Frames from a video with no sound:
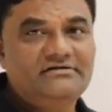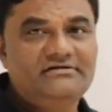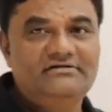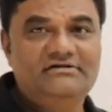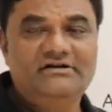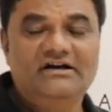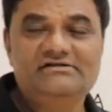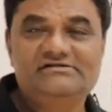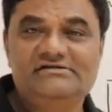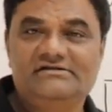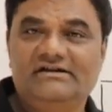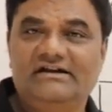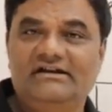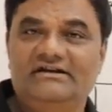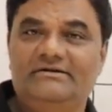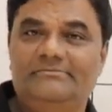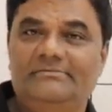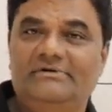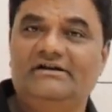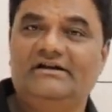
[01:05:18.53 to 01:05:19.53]
Larger the
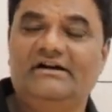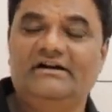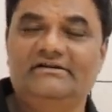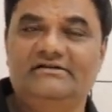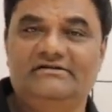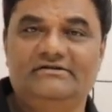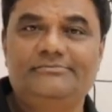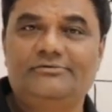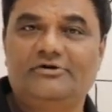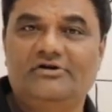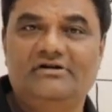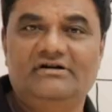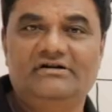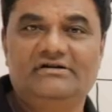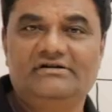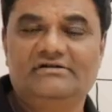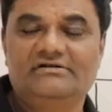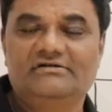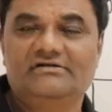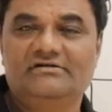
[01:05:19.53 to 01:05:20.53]
element, higher the
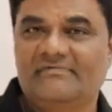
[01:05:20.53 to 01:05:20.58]
priority.